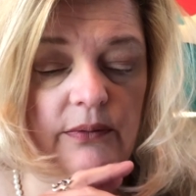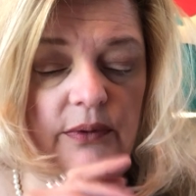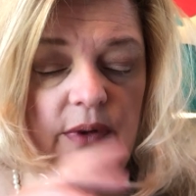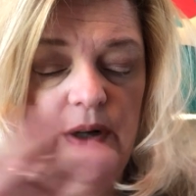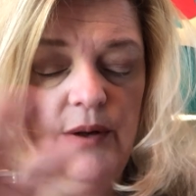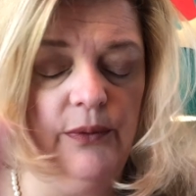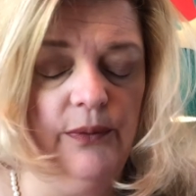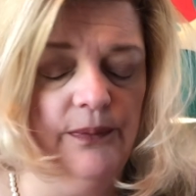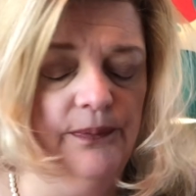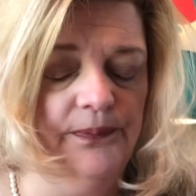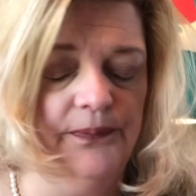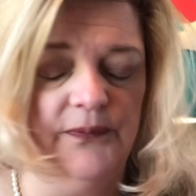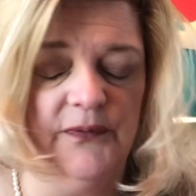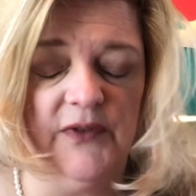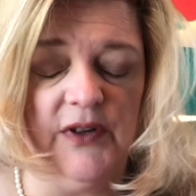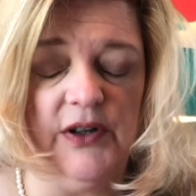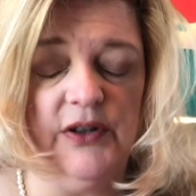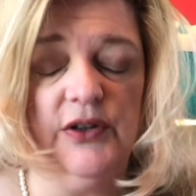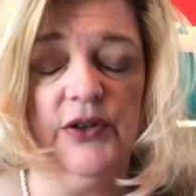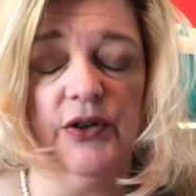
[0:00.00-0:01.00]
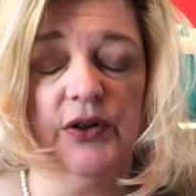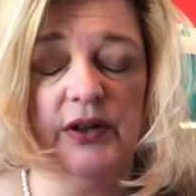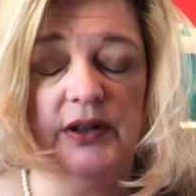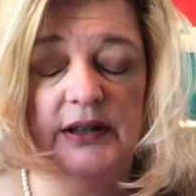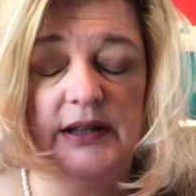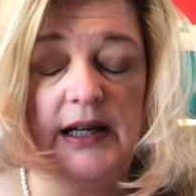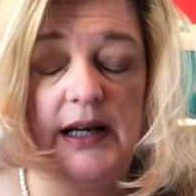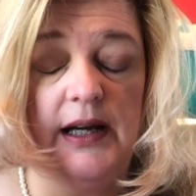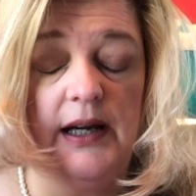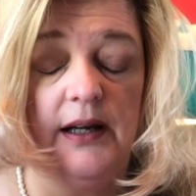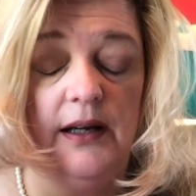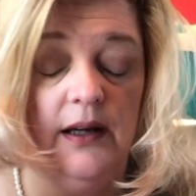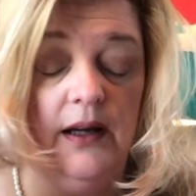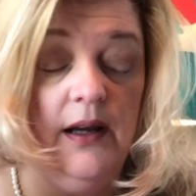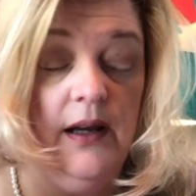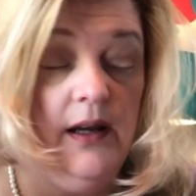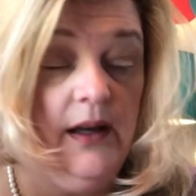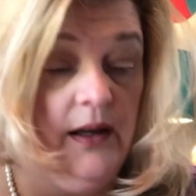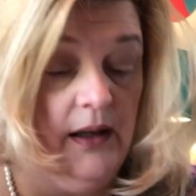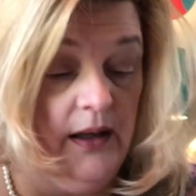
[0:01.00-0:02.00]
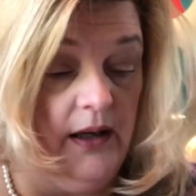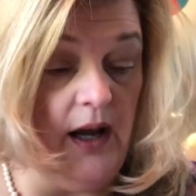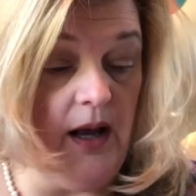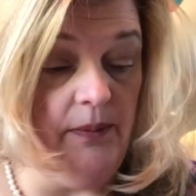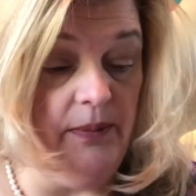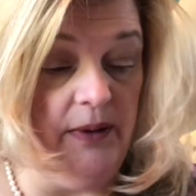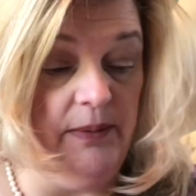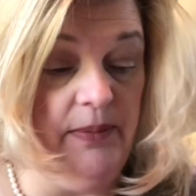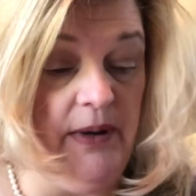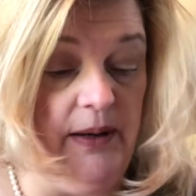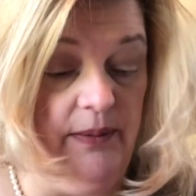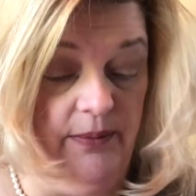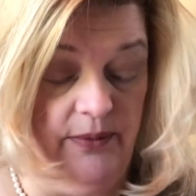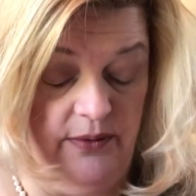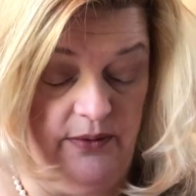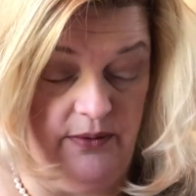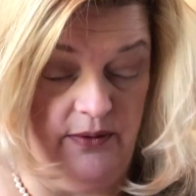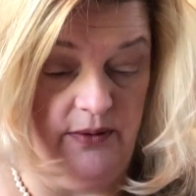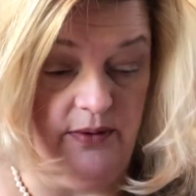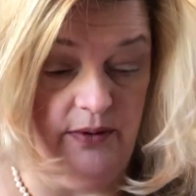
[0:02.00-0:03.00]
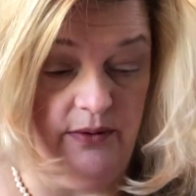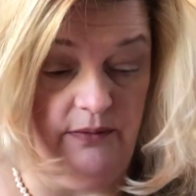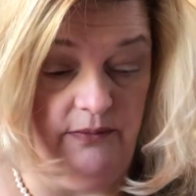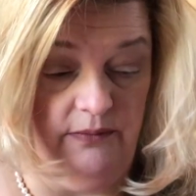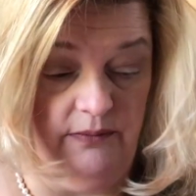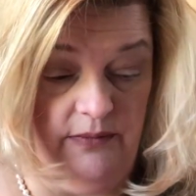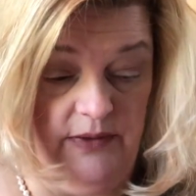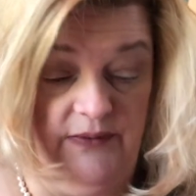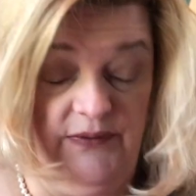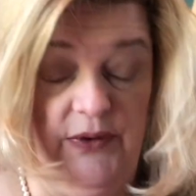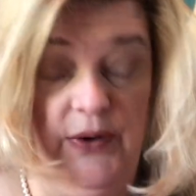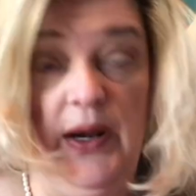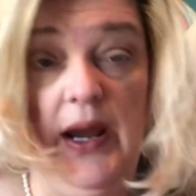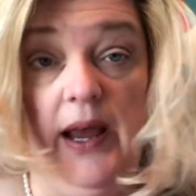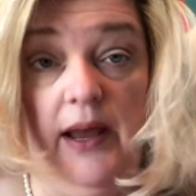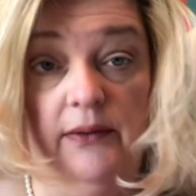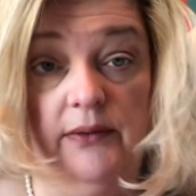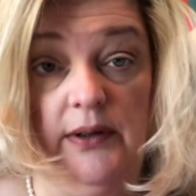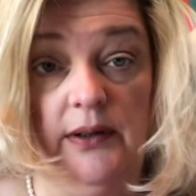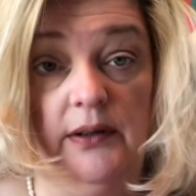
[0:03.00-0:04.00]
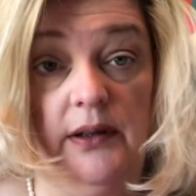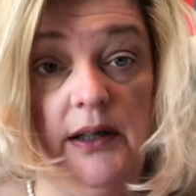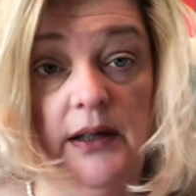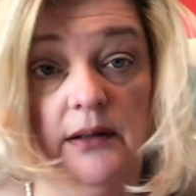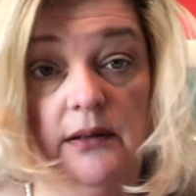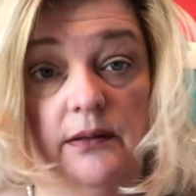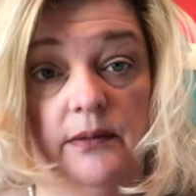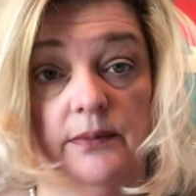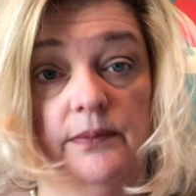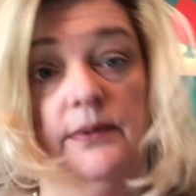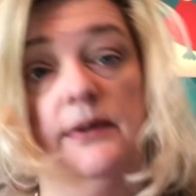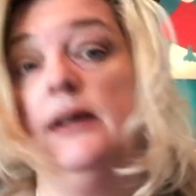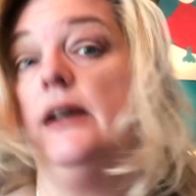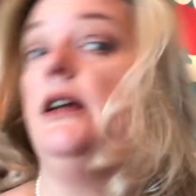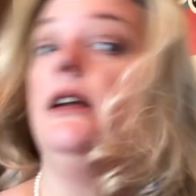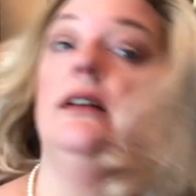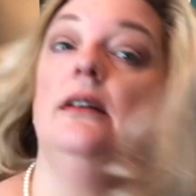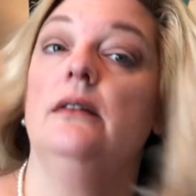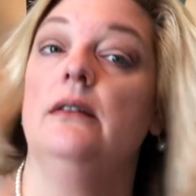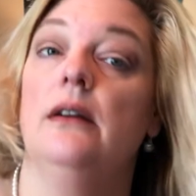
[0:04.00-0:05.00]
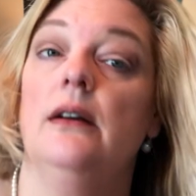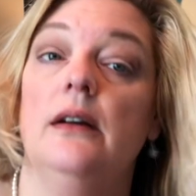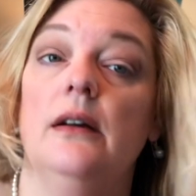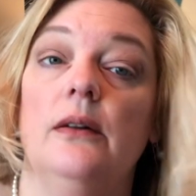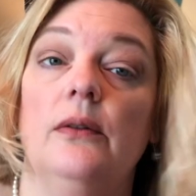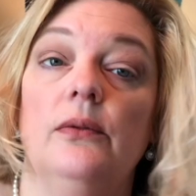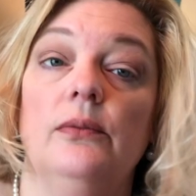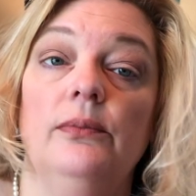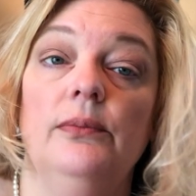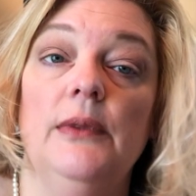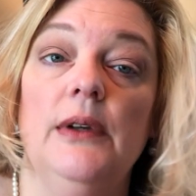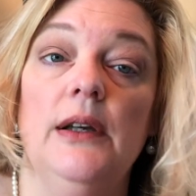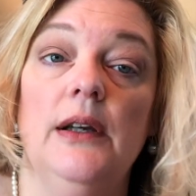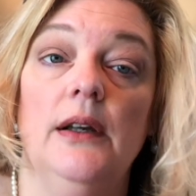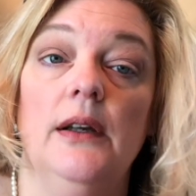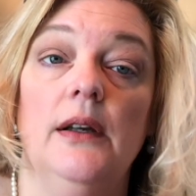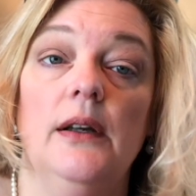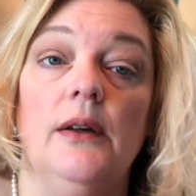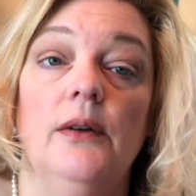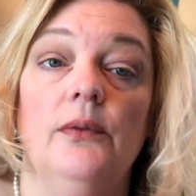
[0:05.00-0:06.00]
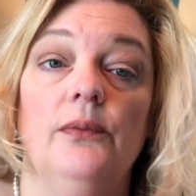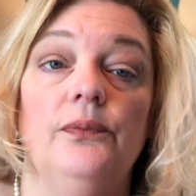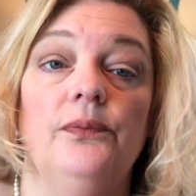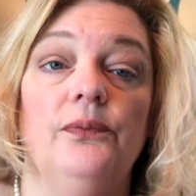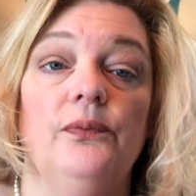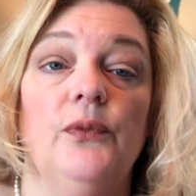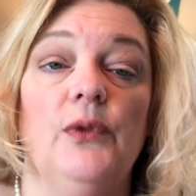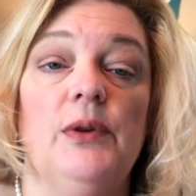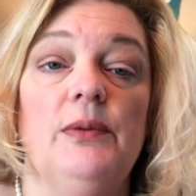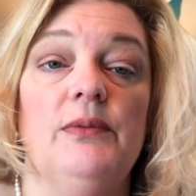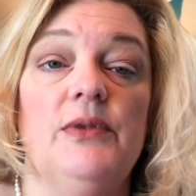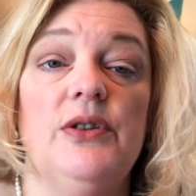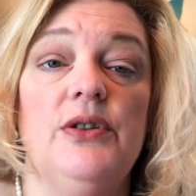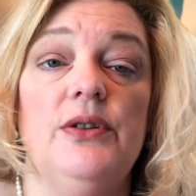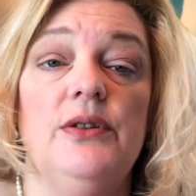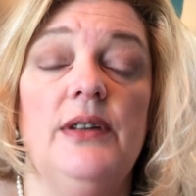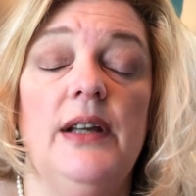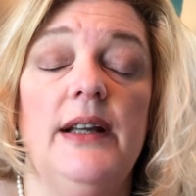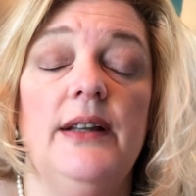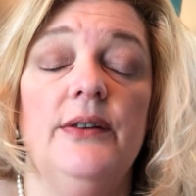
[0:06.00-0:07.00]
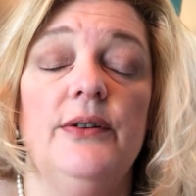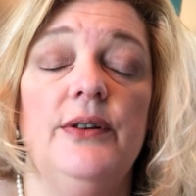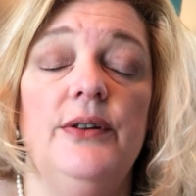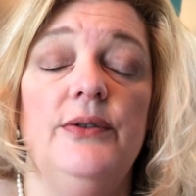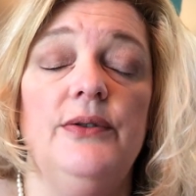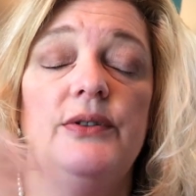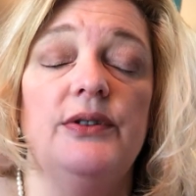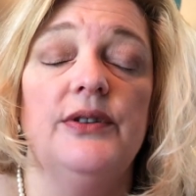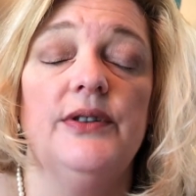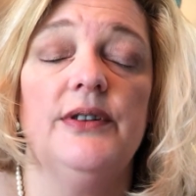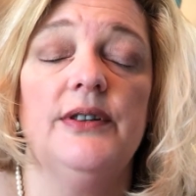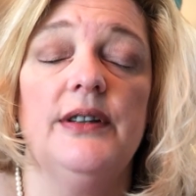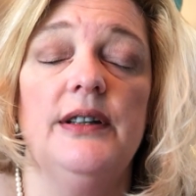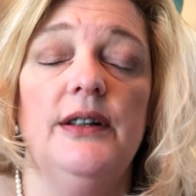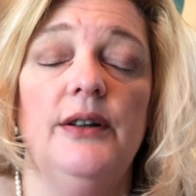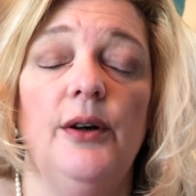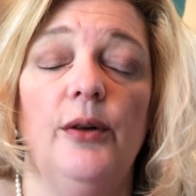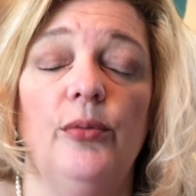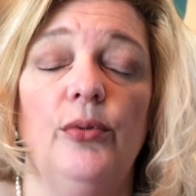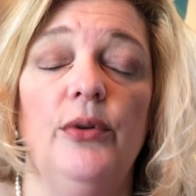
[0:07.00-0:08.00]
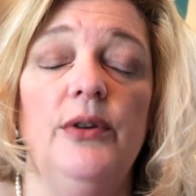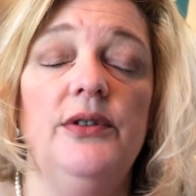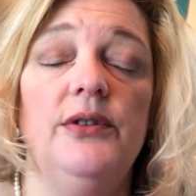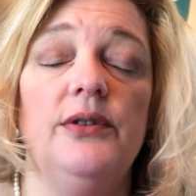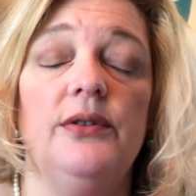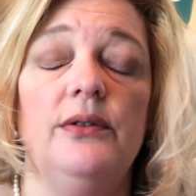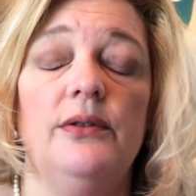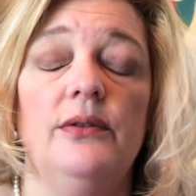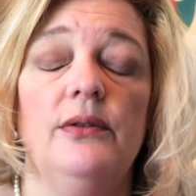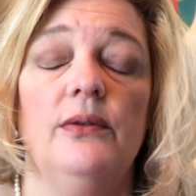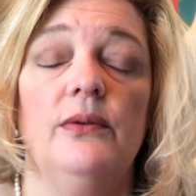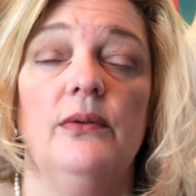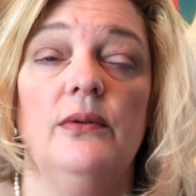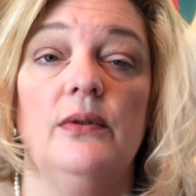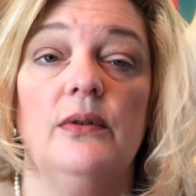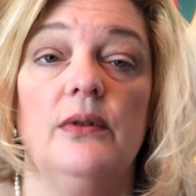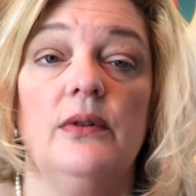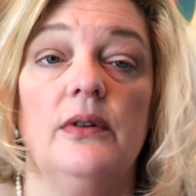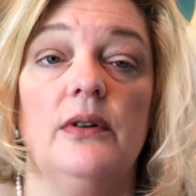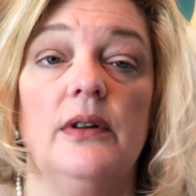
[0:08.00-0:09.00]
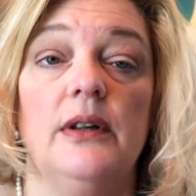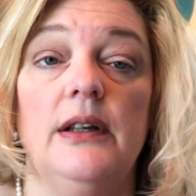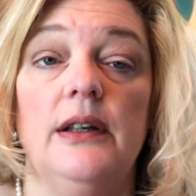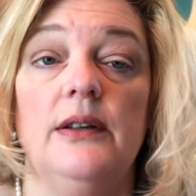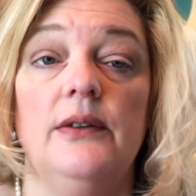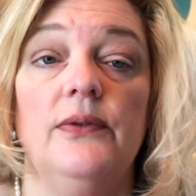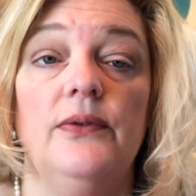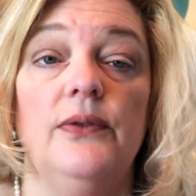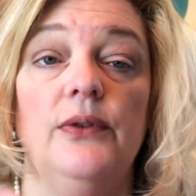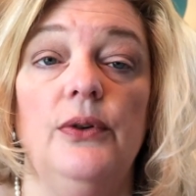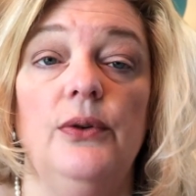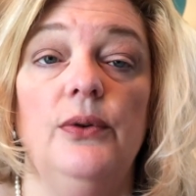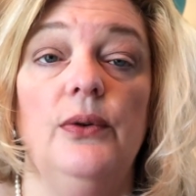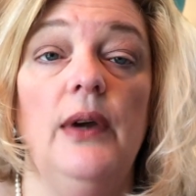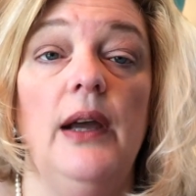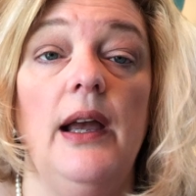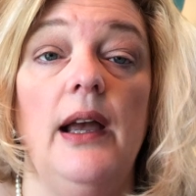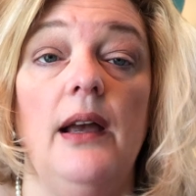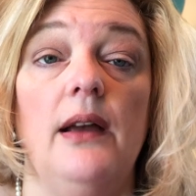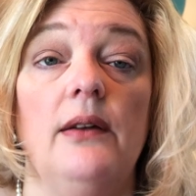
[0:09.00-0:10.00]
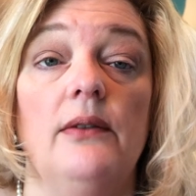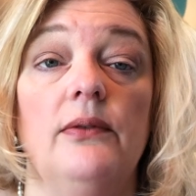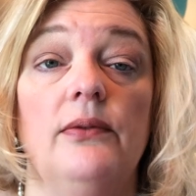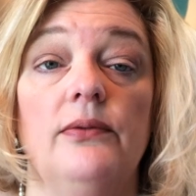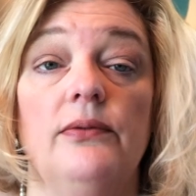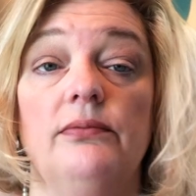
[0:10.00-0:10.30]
No, first you're going to take copy paper, or if you have it, like the plain, what Miss Taylor uses in her printer, or if you have